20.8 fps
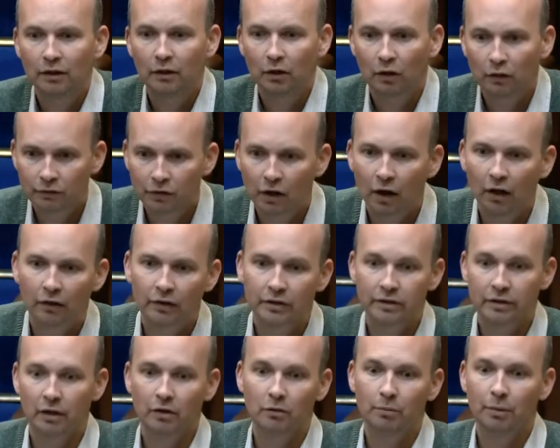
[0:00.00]
of dollars
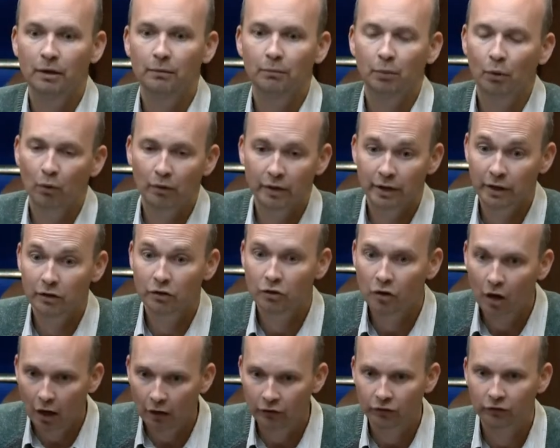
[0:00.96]
that are being poured in,
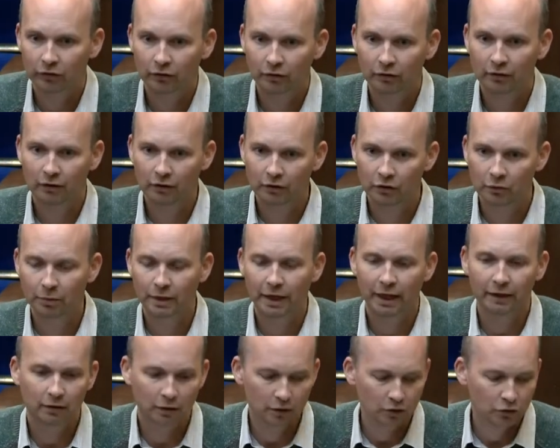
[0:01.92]
not to
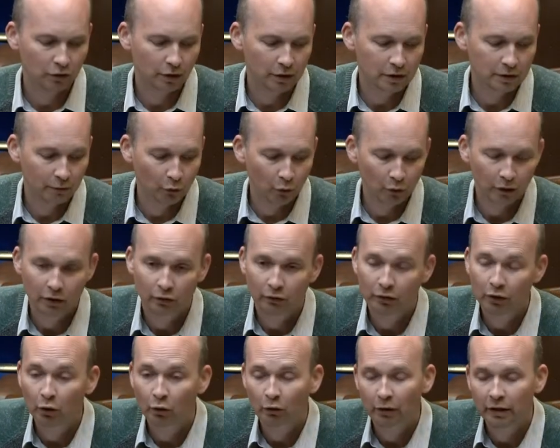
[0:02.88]
protect the interests of ordinary
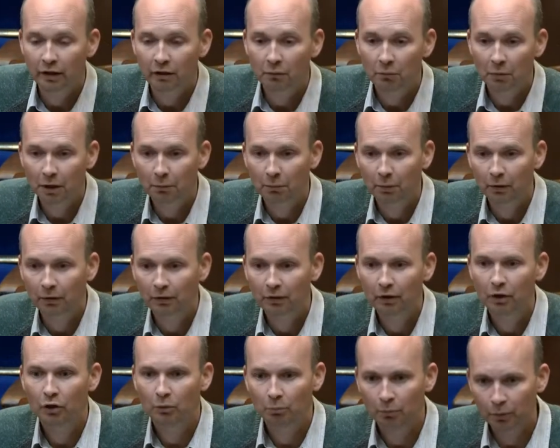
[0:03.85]
Ukrainian people,
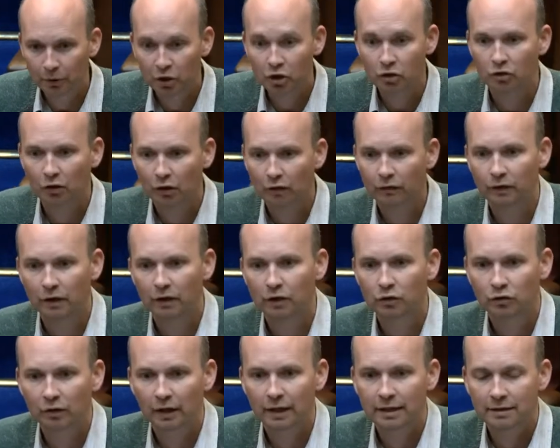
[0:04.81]
but to serve the
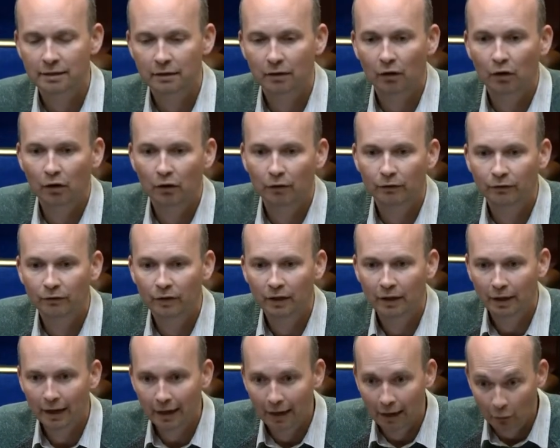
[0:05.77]
interests of
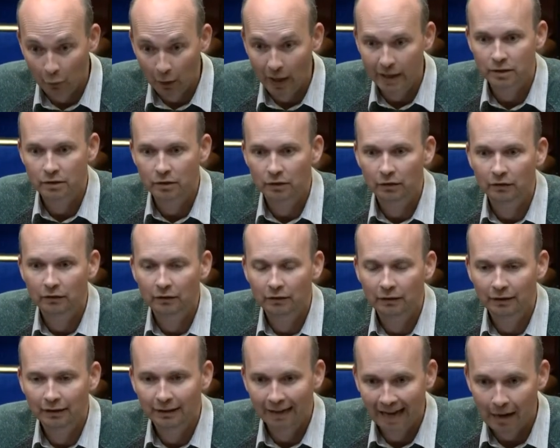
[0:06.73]
uh, Western
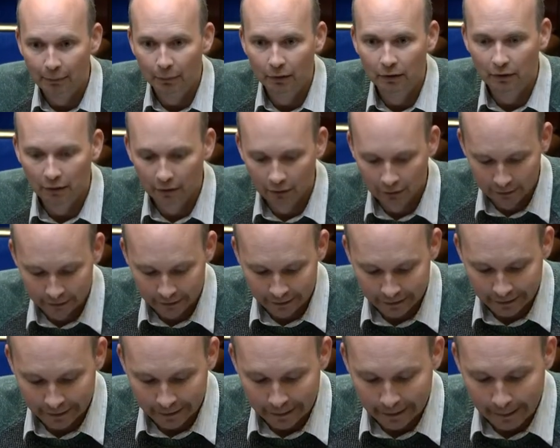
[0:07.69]
capital.
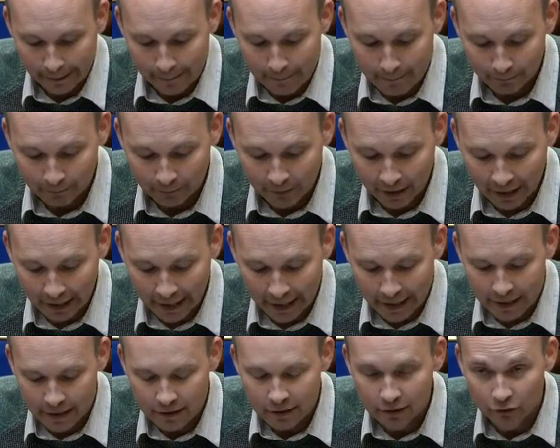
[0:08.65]
Um,
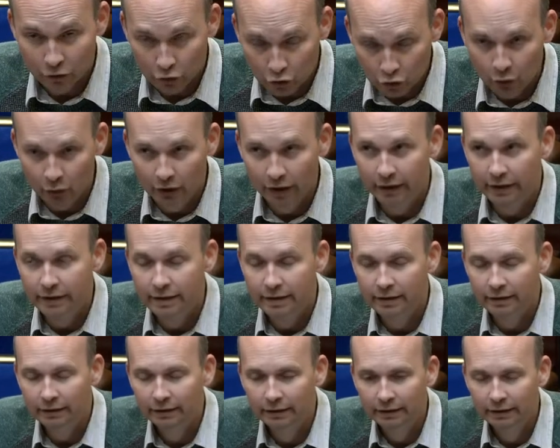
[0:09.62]
and the truth
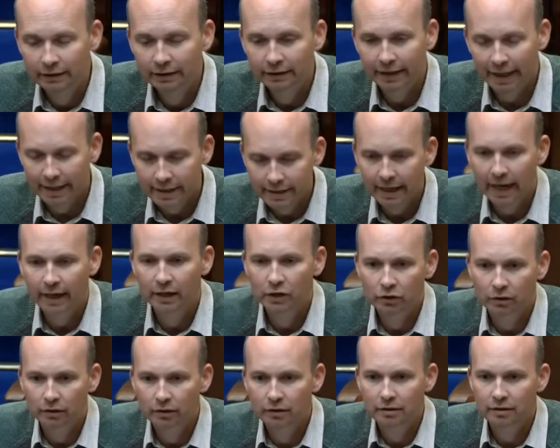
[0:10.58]
is that
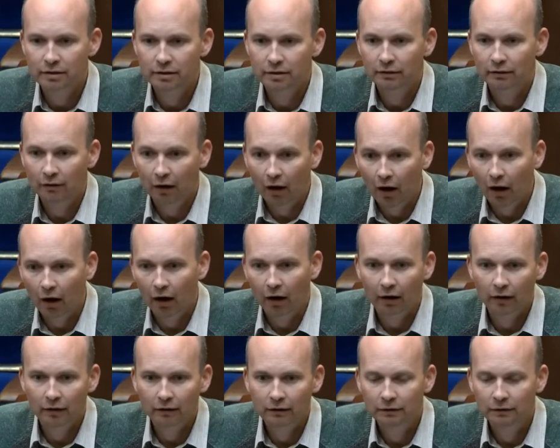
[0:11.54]
sanctions are